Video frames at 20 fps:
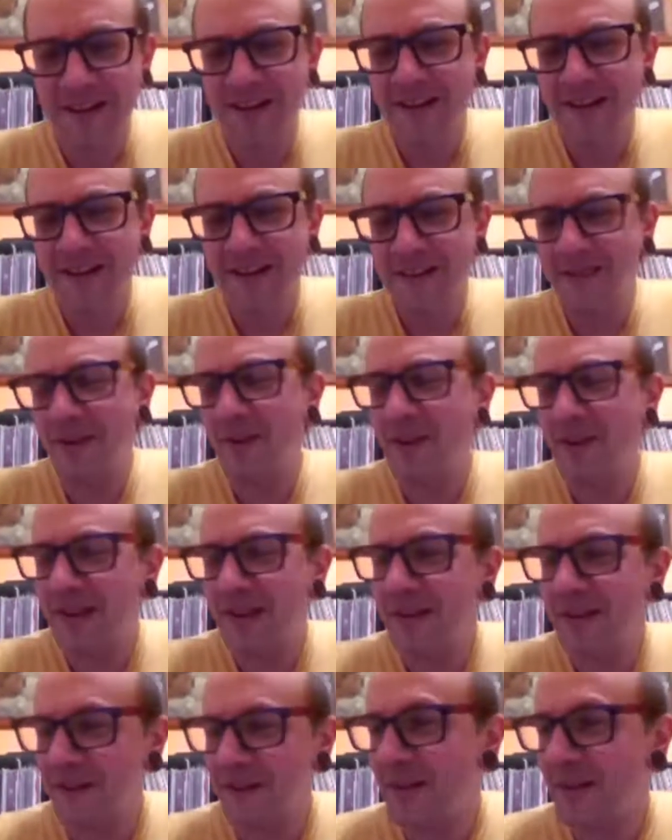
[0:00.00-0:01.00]
So, like,
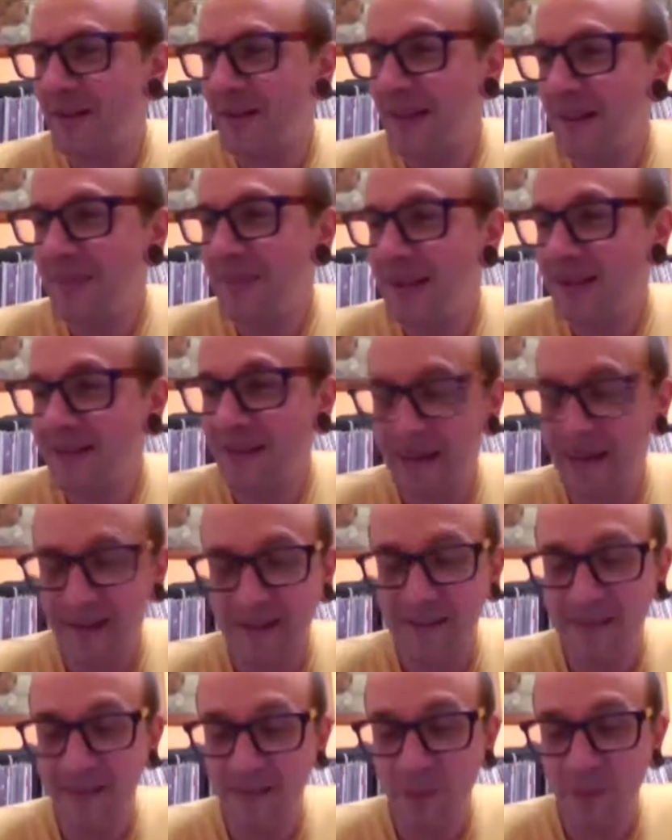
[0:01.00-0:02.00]
that means, like,
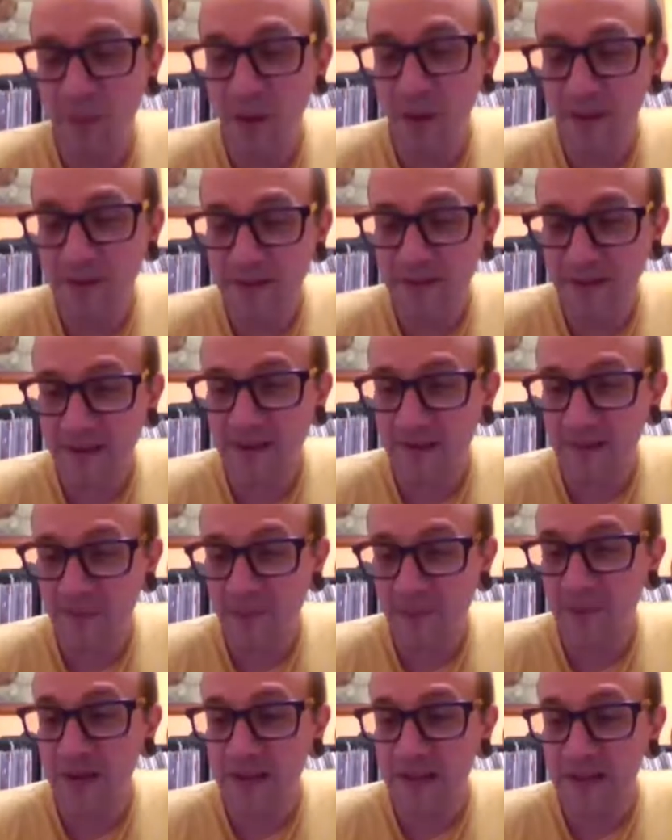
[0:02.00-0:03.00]
the koalas are getting
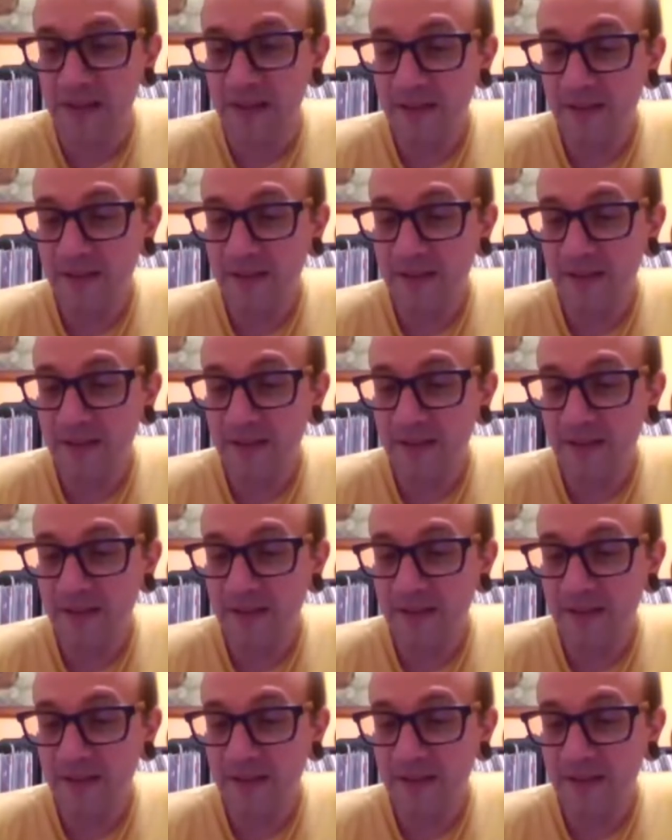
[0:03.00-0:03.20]
freaky.